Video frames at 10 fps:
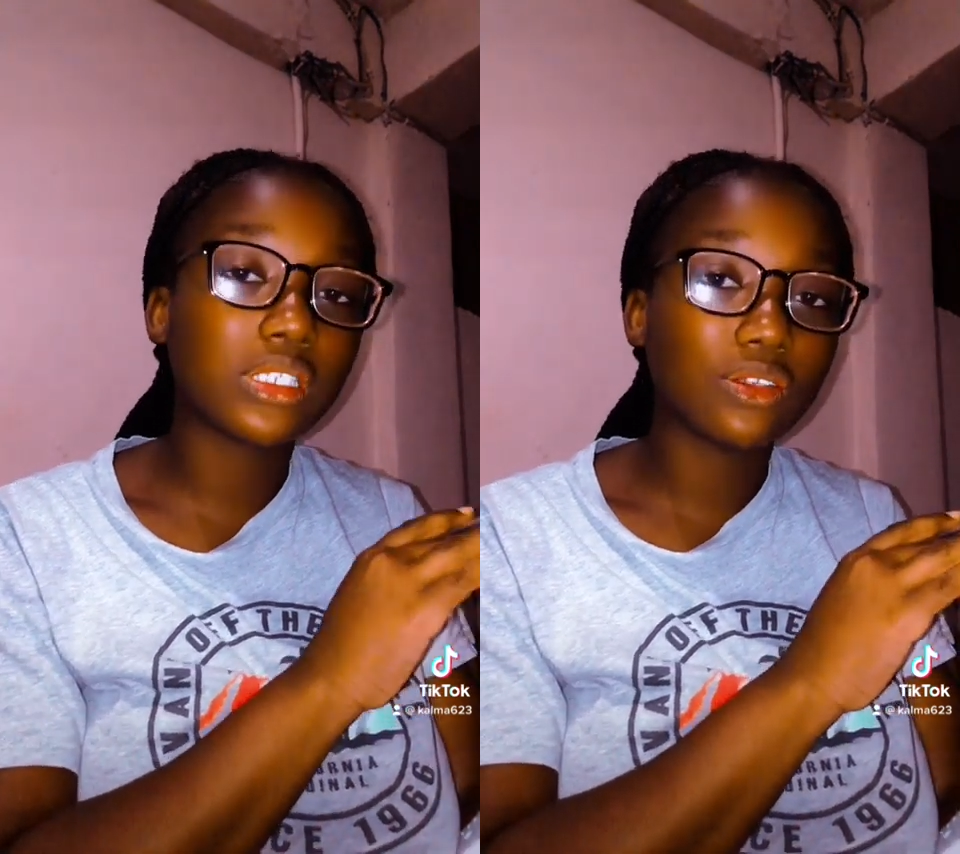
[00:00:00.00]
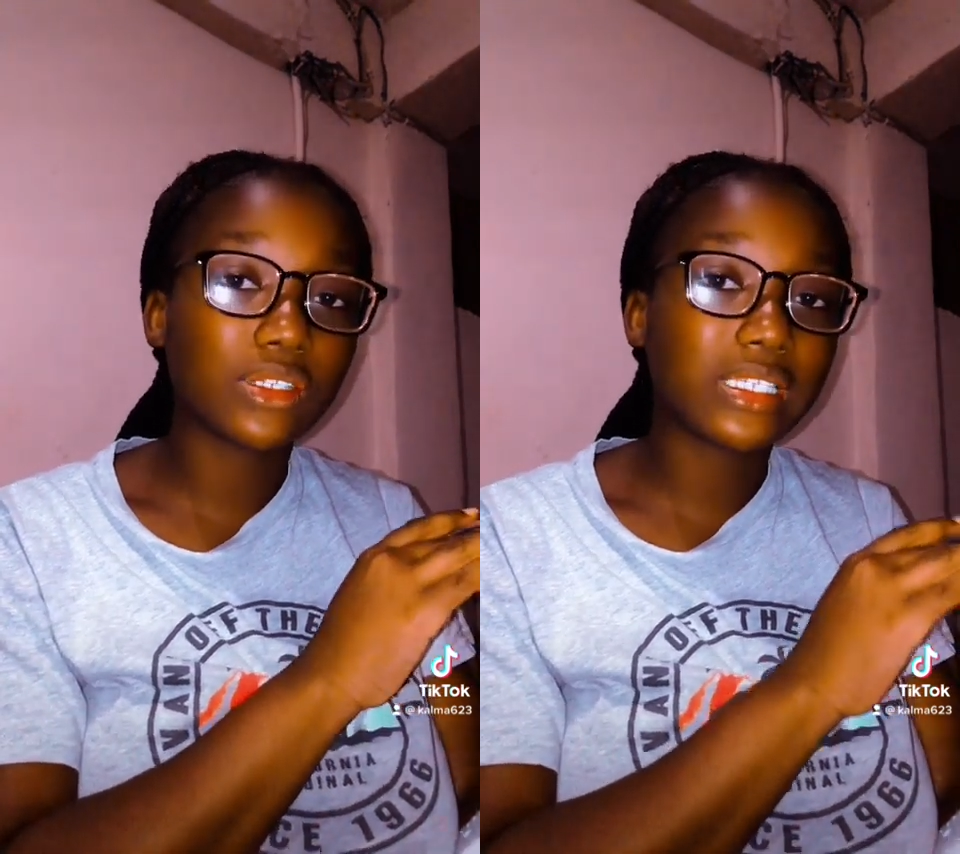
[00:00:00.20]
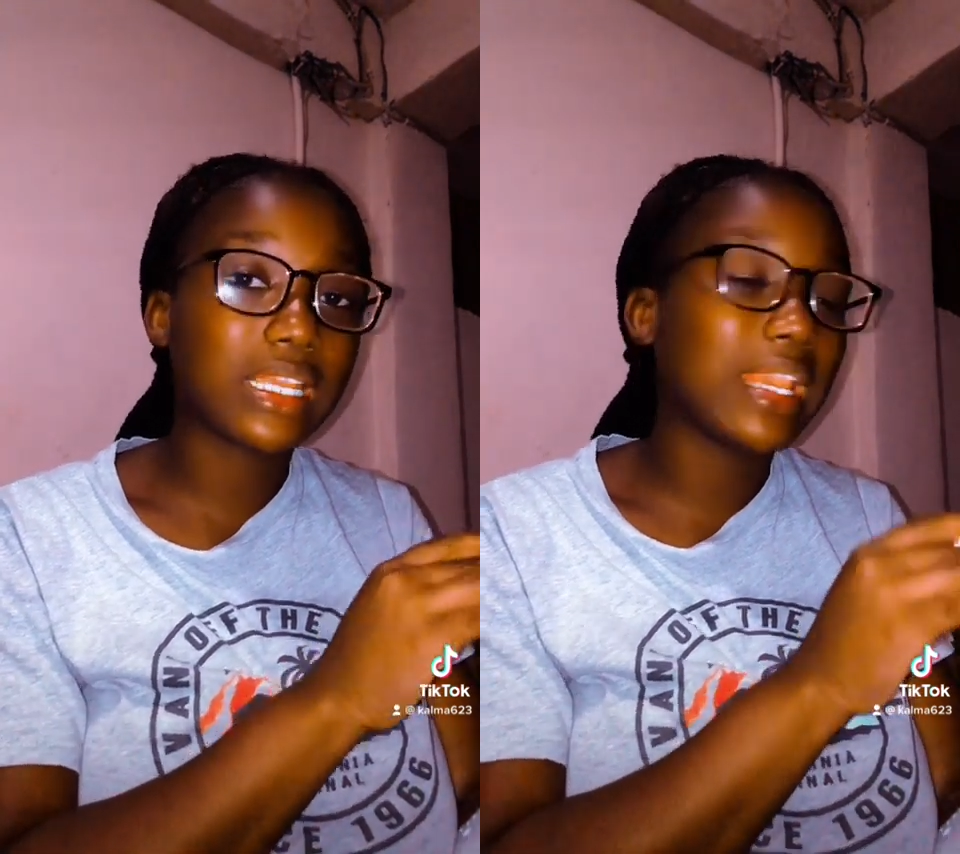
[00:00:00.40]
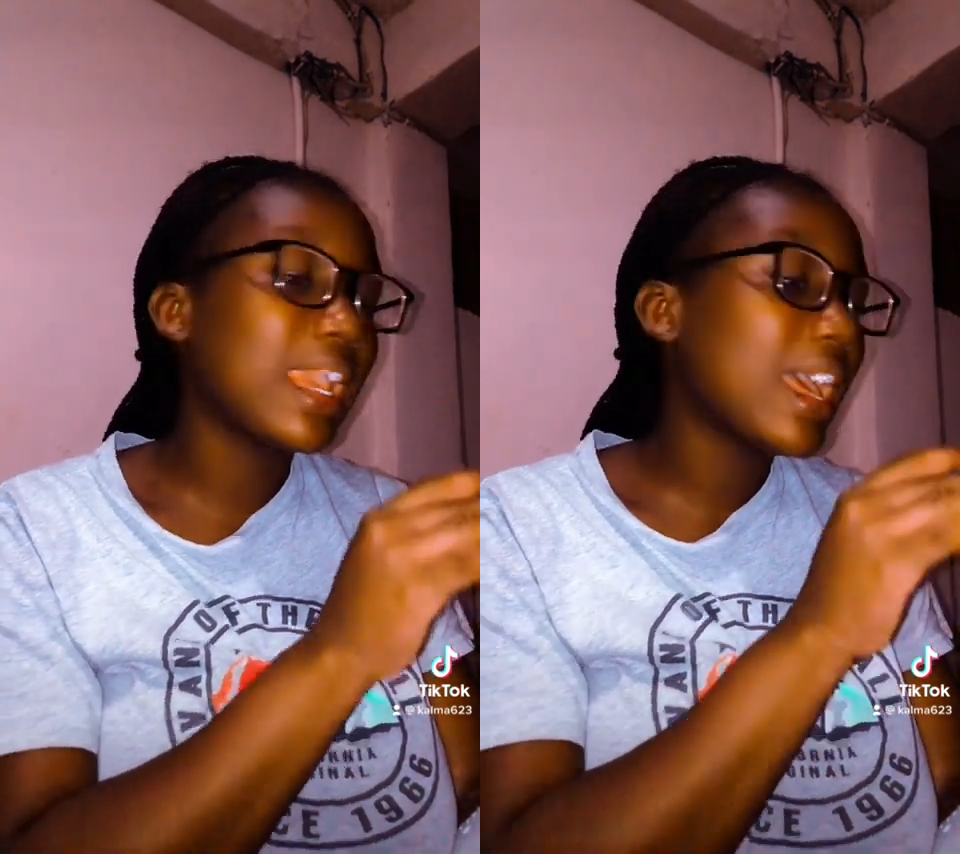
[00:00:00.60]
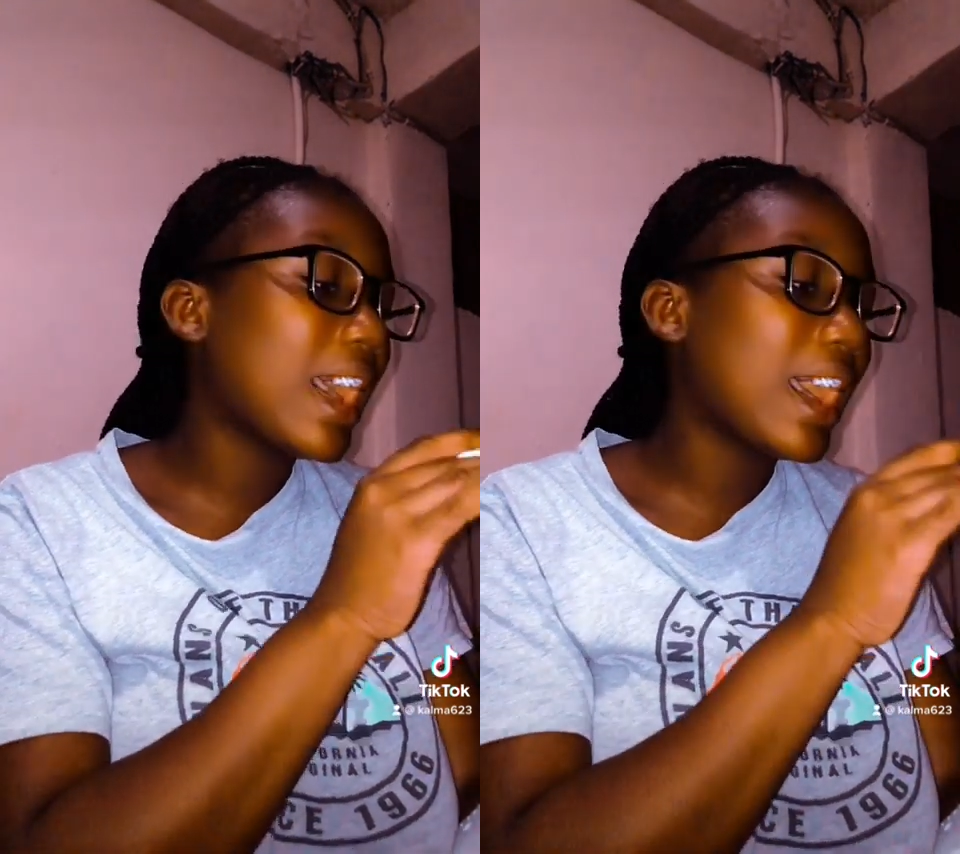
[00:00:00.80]
industry
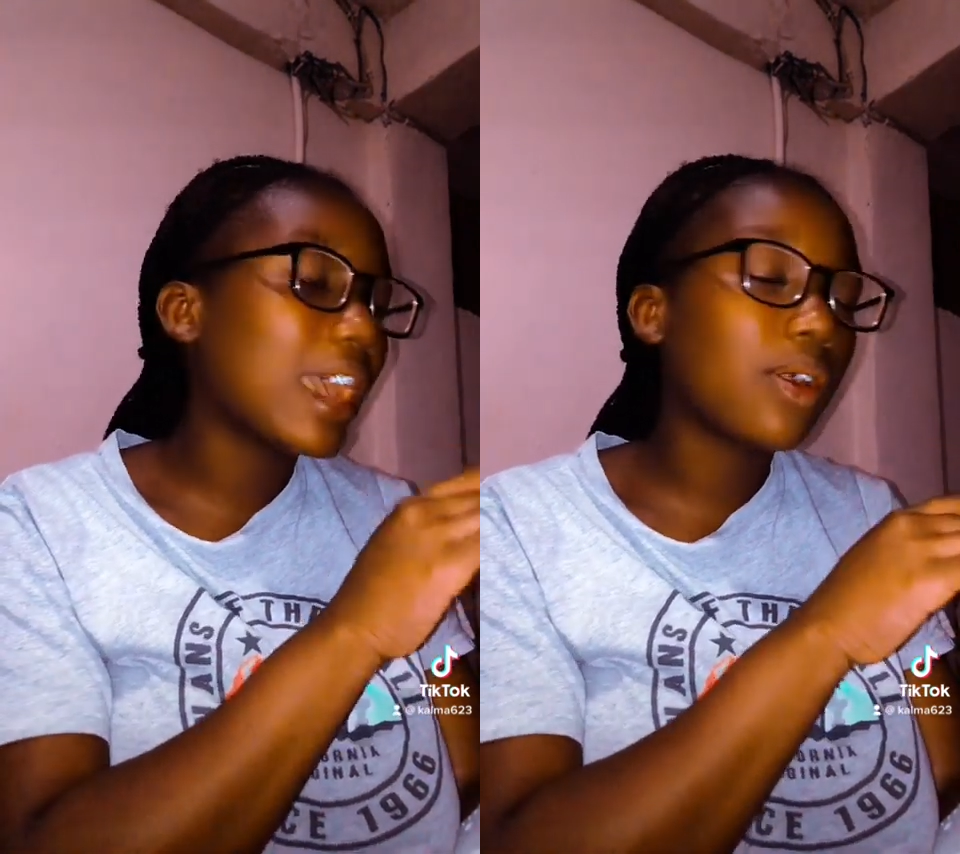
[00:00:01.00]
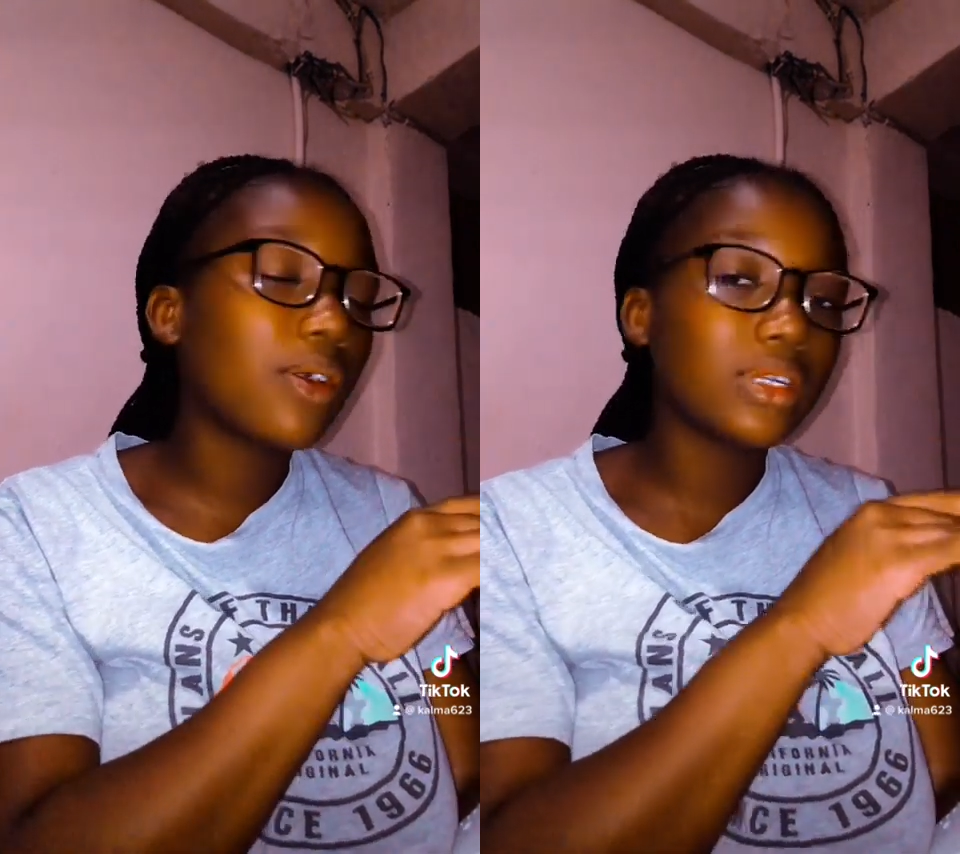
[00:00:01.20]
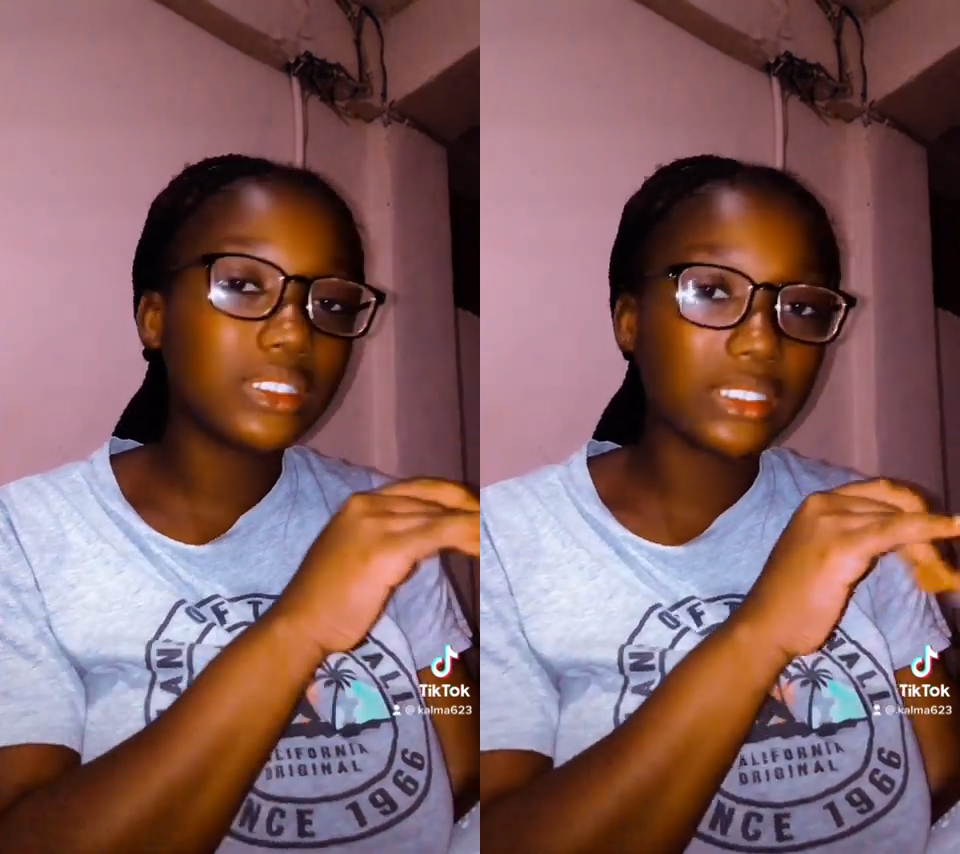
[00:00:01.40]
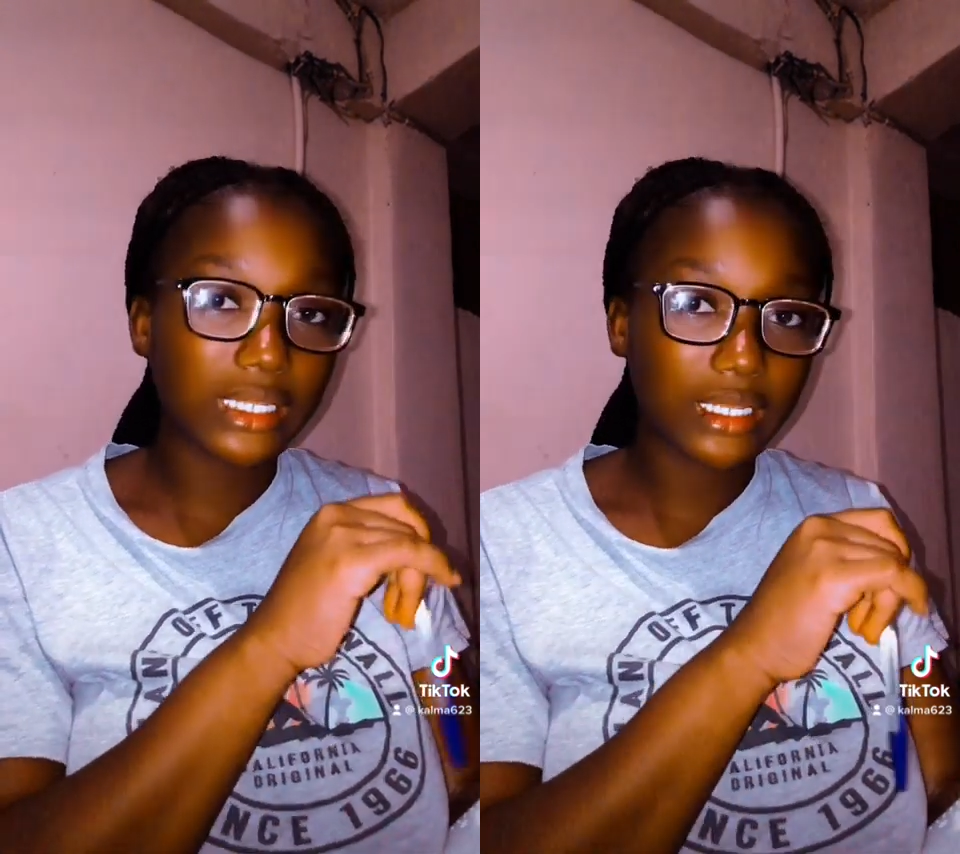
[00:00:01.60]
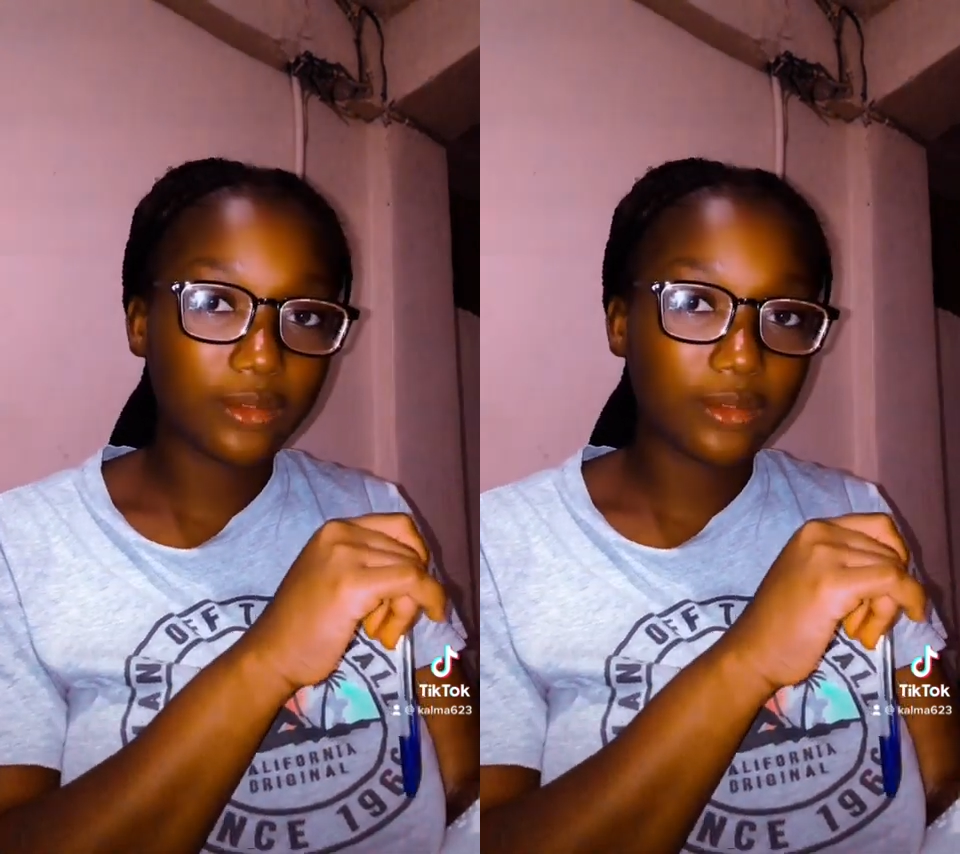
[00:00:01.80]
accordingly.